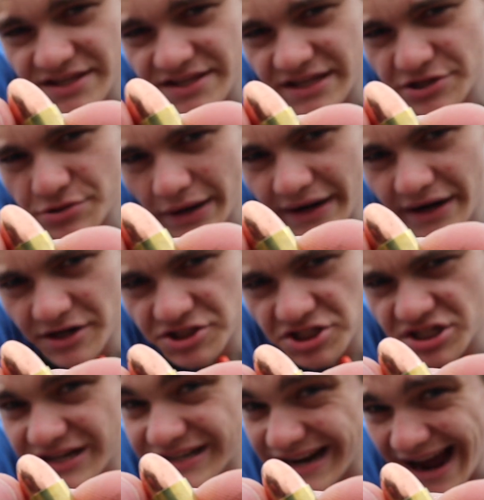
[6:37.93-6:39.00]
It's this right here,
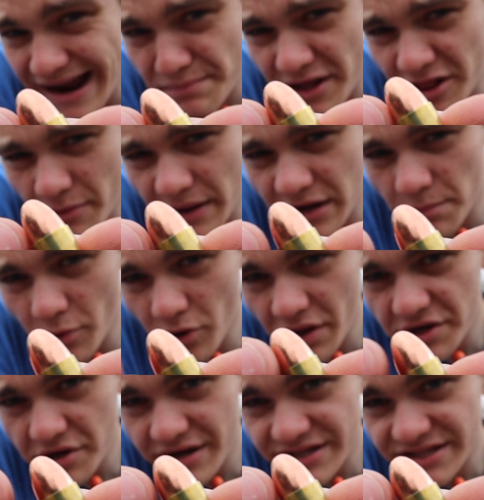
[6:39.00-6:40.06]
just a 9mm
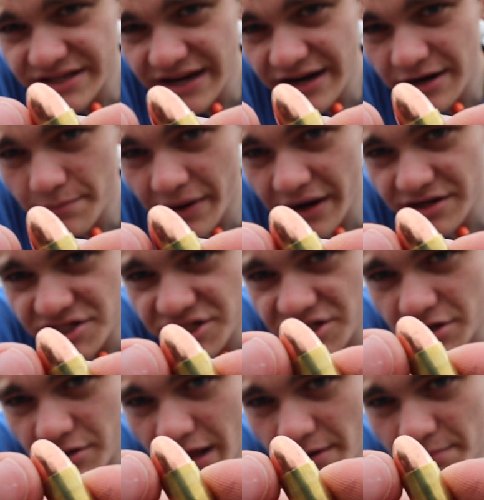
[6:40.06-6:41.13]
bullet. You can see comparison
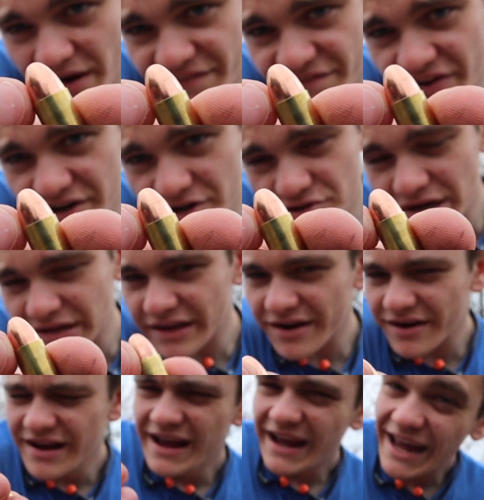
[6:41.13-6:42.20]
to like my fingers right
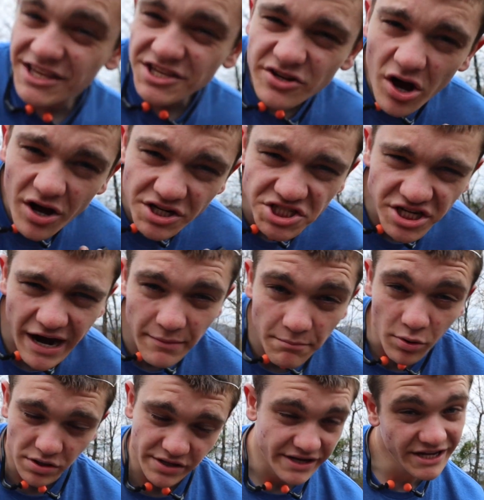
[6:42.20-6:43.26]
there. It's not a
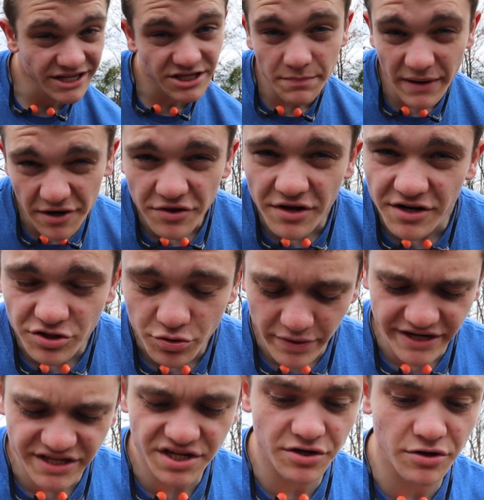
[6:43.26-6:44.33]
giant bullet. It's bigger than a
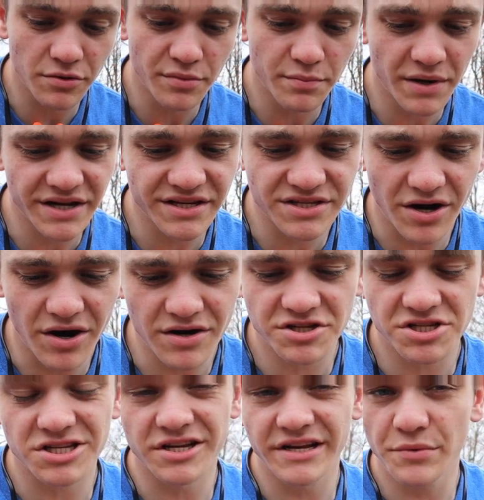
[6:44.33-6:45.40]
22, but it's
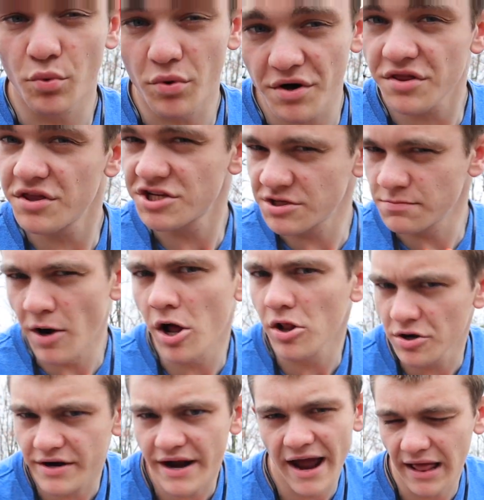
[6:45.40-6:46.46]
honestly one of the
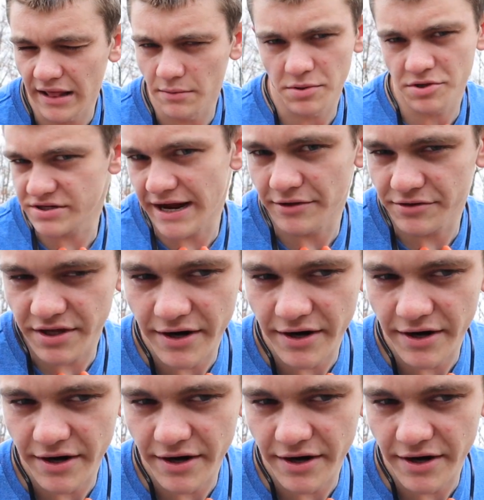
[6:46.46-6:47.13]
smaller calibers out